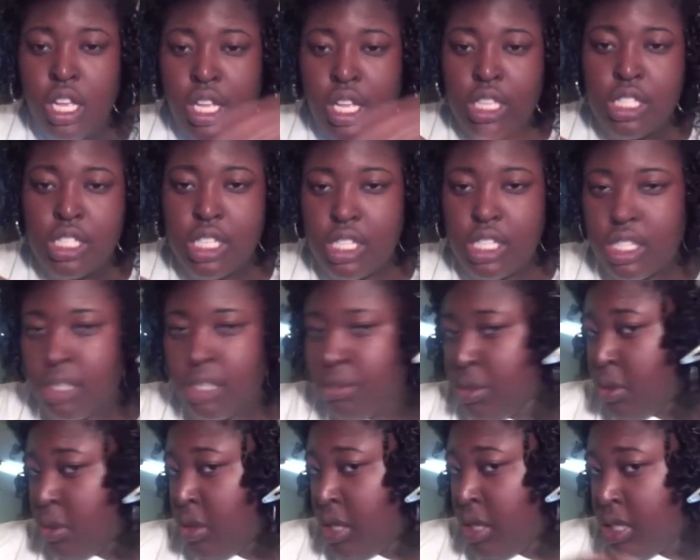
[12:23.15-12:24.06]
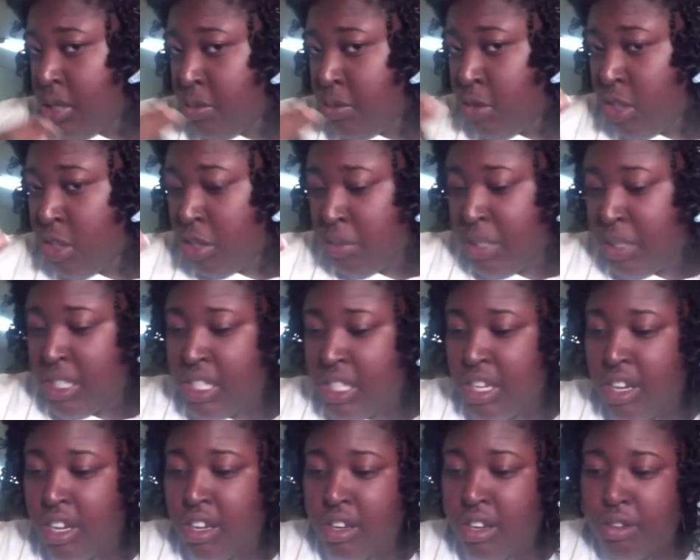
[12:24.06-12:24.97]
Since I'm doing a smaller piece of
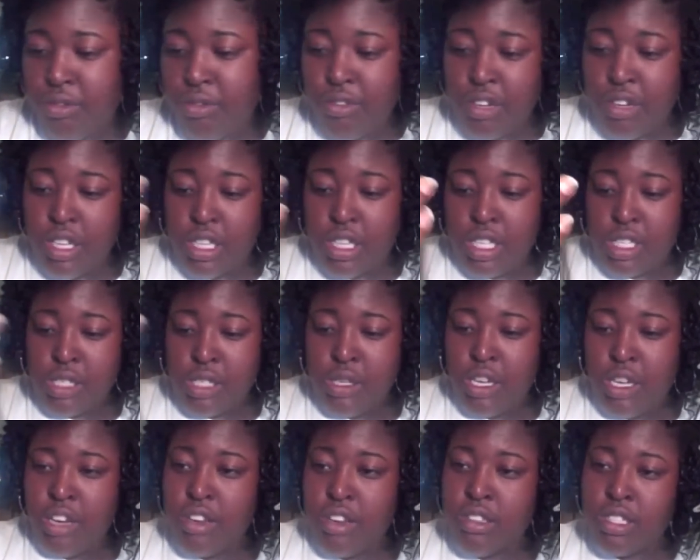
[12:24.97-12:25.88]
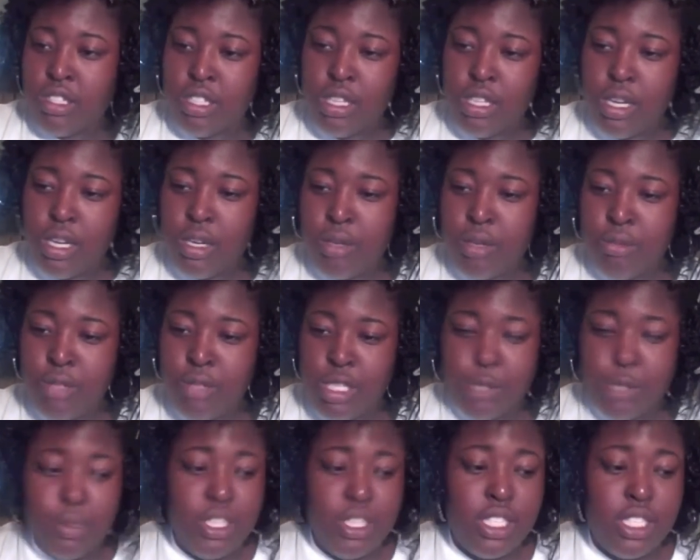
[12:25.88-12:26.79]
hair in the front, this
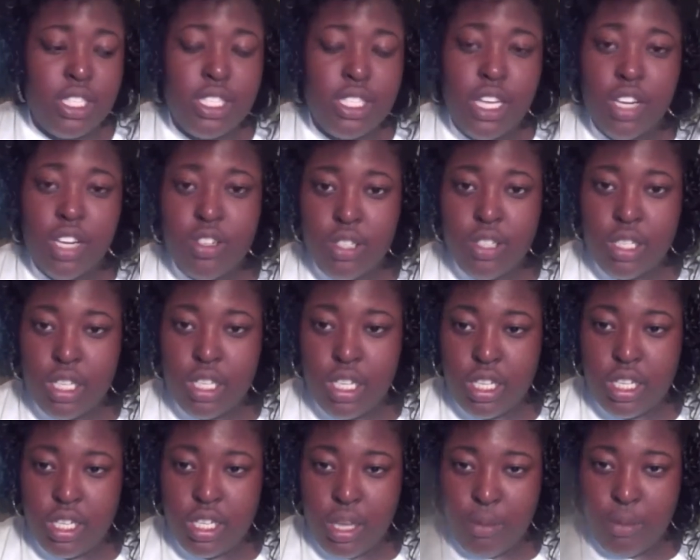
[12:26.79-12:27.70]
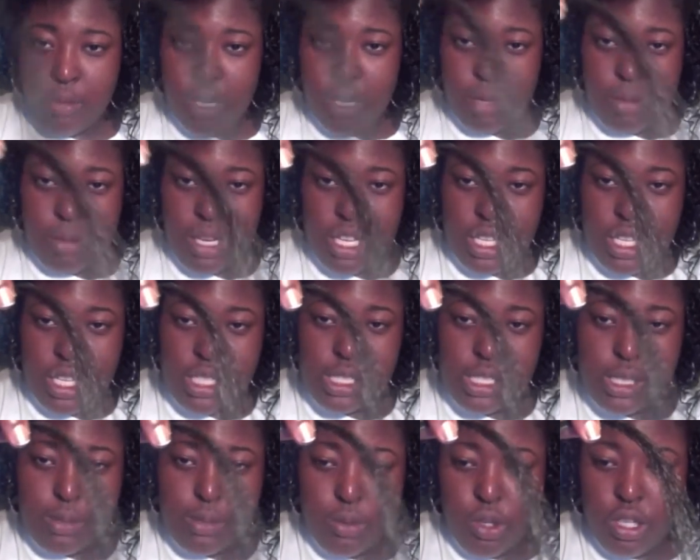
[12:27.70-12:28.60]
piece is naturally, I'm going to make it
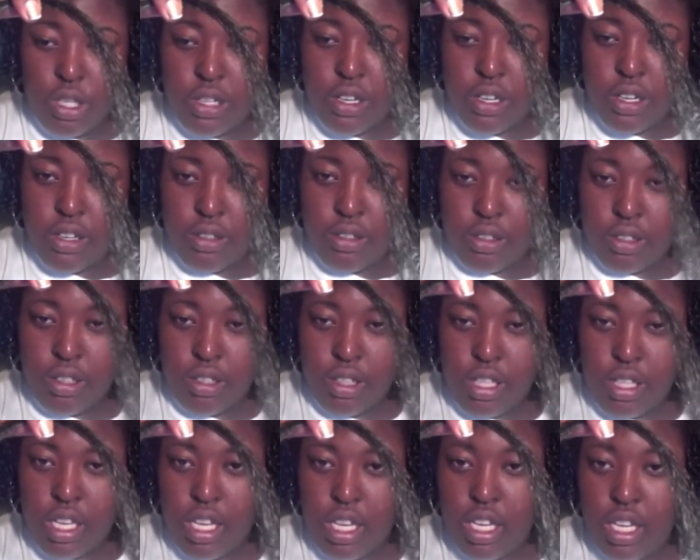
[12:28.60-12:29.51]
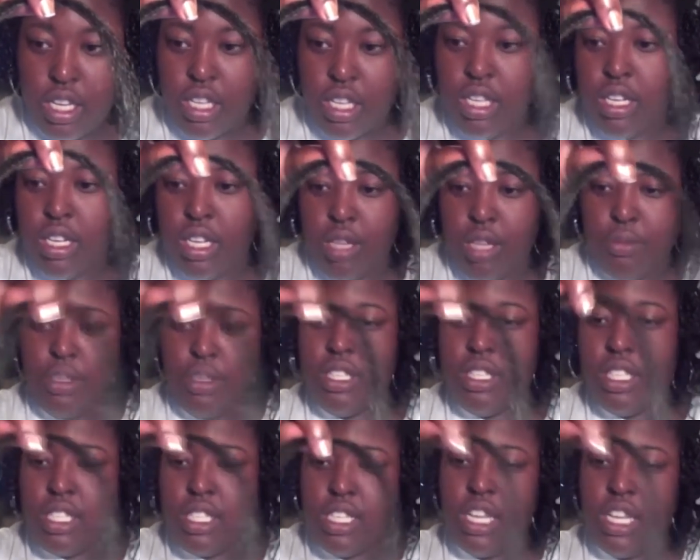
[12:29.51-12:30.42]
smaller than the other
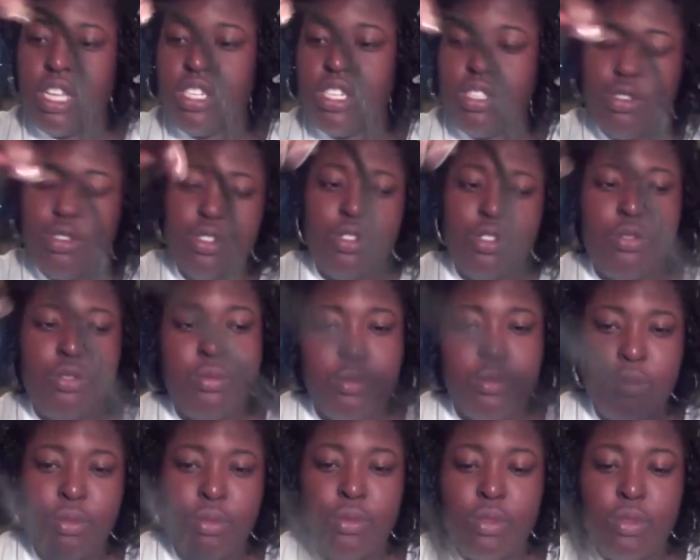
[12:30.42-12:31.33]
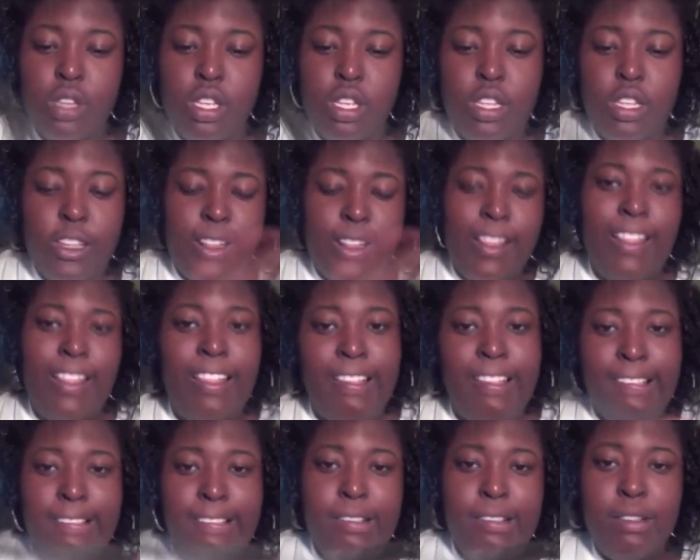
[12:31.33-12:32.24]
pieces that I showed you.
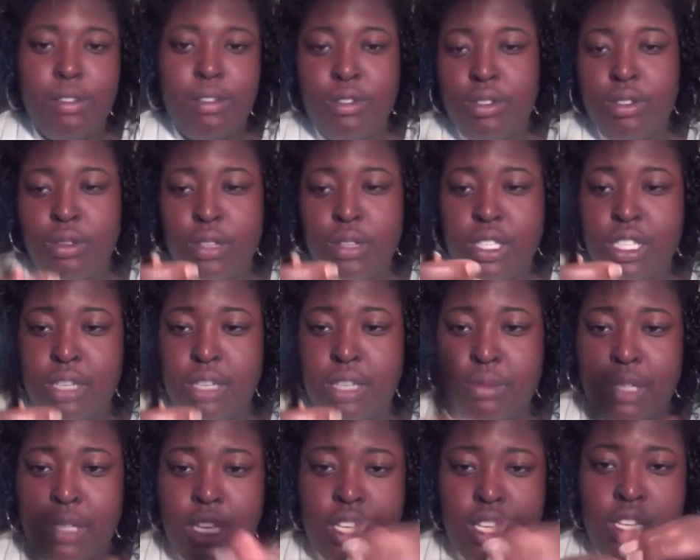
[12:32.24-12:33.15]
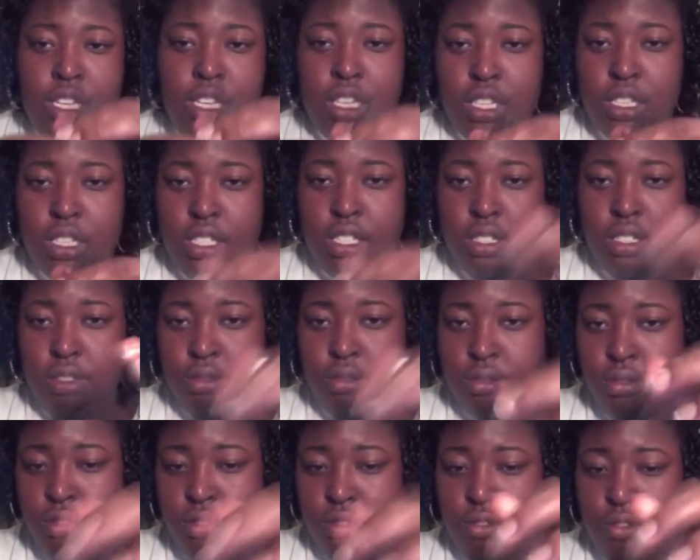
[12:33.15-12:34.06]
And do the same technique,
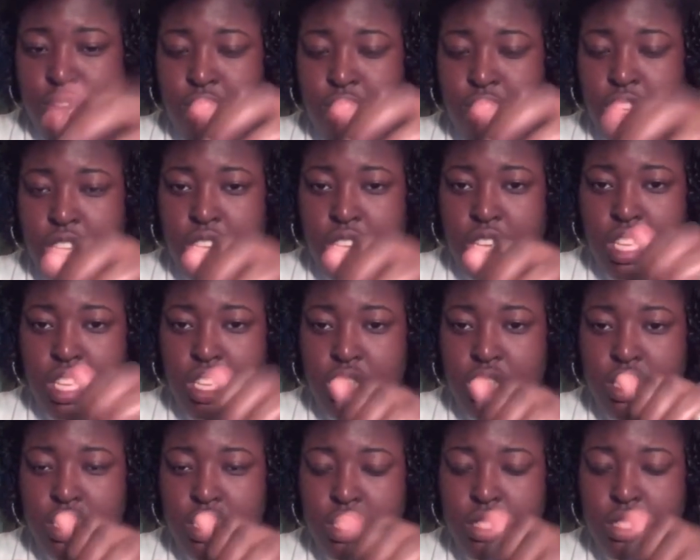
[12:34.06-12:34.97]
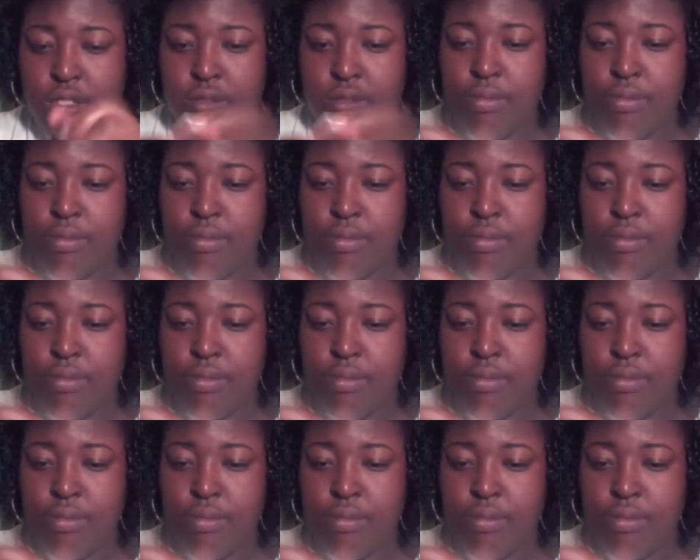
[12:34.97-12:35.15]
fray the ends.